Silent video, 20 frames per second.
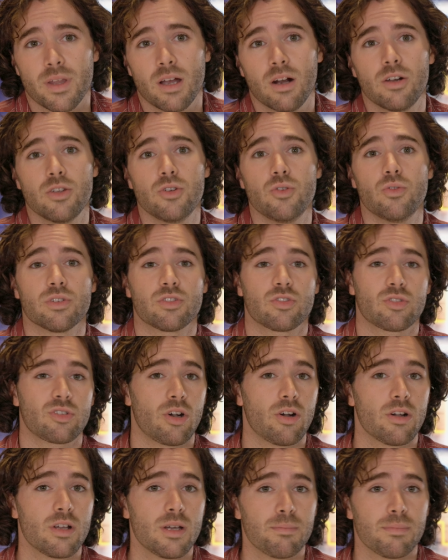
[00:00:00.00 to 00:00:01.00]
Are you a
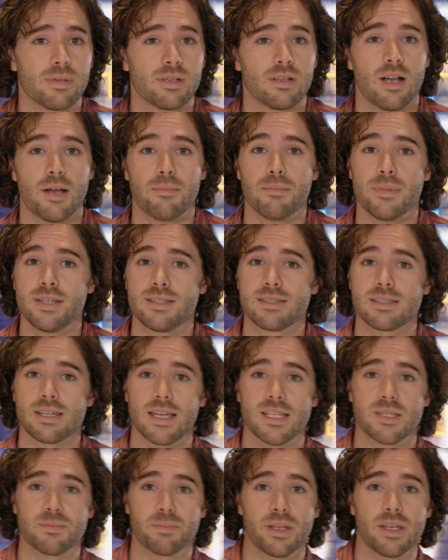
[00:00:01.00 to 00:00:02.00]
startup, a
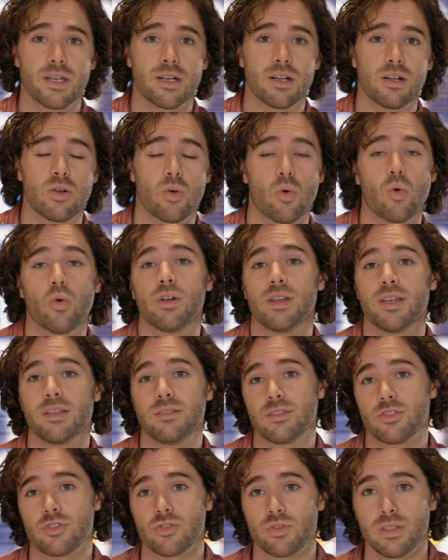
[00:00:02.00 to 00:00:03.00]
mid-sized player, or an
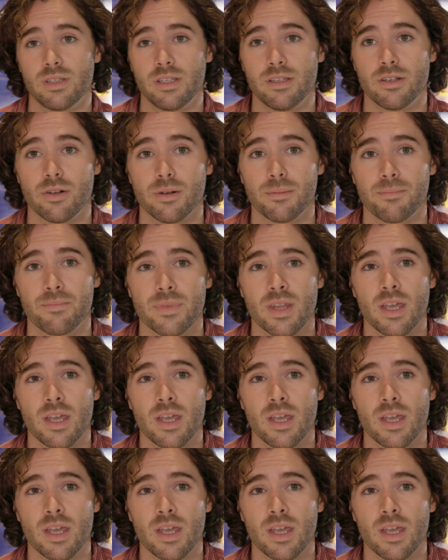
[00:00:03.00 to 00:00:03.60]
industry leader?